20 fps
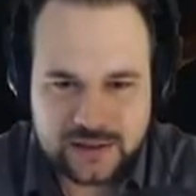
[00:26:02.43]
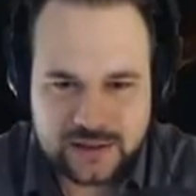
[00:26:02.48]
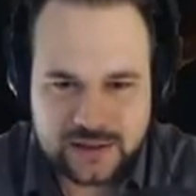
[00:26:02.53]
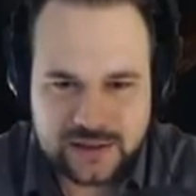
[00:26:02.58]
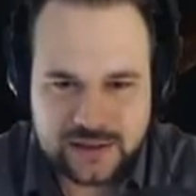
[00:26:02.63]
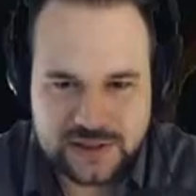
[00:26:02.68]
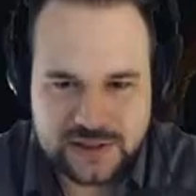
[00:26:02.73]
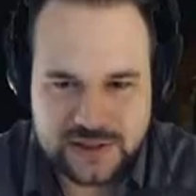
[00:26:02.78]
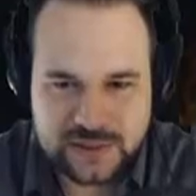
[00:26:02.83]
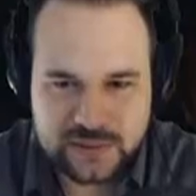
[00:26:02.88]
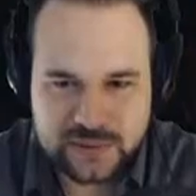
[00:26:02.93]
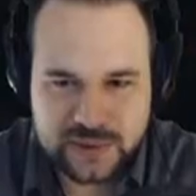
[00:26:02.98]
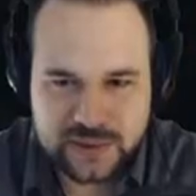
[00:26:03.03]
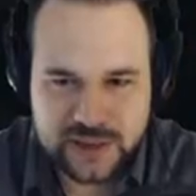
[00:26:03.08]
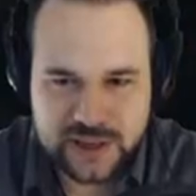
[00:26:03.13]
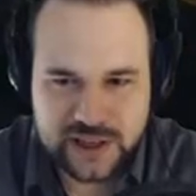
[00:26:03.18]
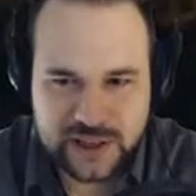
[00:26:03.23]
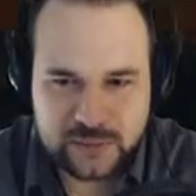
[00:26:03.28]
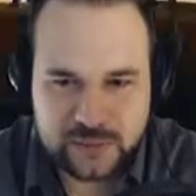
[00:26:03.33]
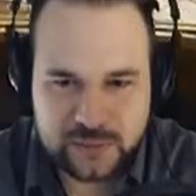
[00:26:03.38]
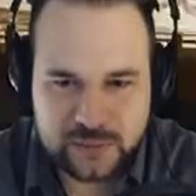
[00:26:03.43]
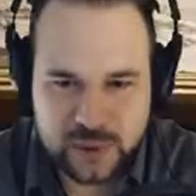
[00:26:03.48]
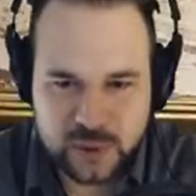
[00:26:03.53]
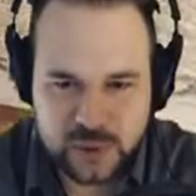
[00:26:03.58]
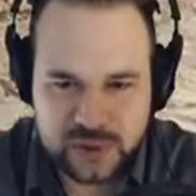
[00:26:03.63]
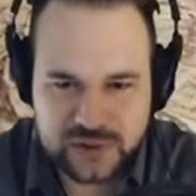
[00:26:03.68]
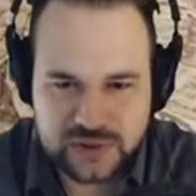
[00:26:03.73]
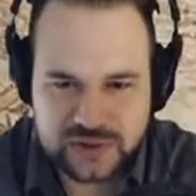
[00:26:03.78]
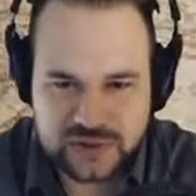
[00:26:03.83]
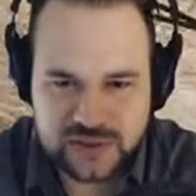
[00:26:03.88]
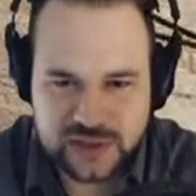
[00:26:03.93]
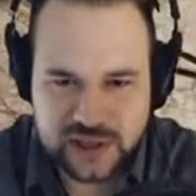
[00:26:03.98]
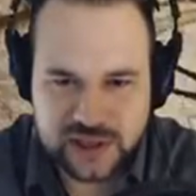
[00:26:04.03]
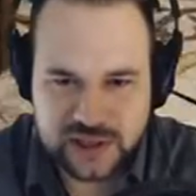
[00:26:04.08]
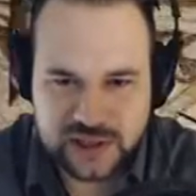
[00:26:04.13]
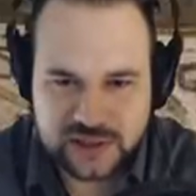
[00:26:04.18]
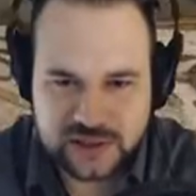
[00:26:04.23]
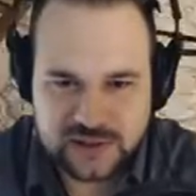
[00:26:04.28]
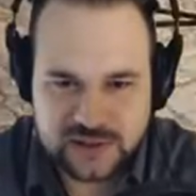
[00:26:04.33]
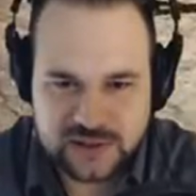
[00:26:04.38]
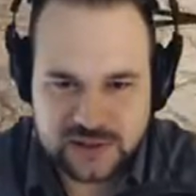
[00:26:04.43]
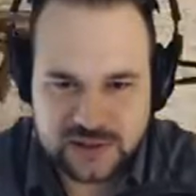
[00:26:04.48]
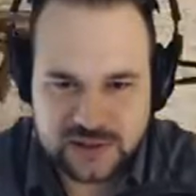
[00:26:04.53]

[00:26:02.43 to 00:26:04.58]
Does he play both sides